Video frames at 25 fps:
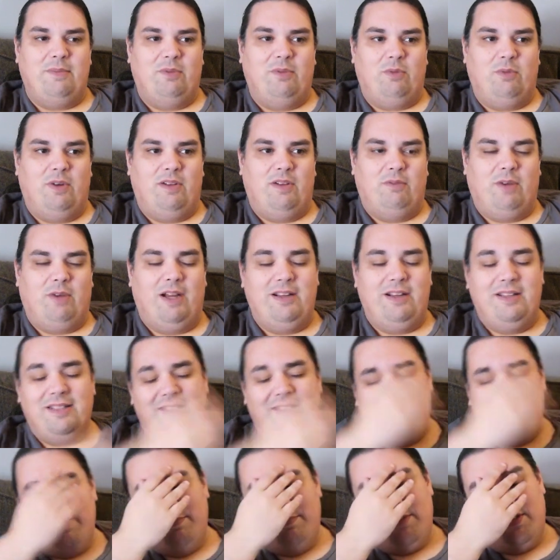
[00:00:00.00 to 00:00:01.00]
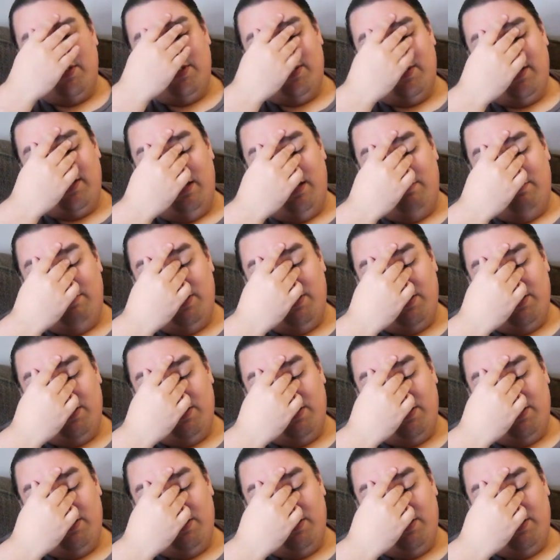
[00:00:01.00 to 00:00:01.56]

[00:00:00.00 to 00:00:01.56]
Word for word: Why did names escape me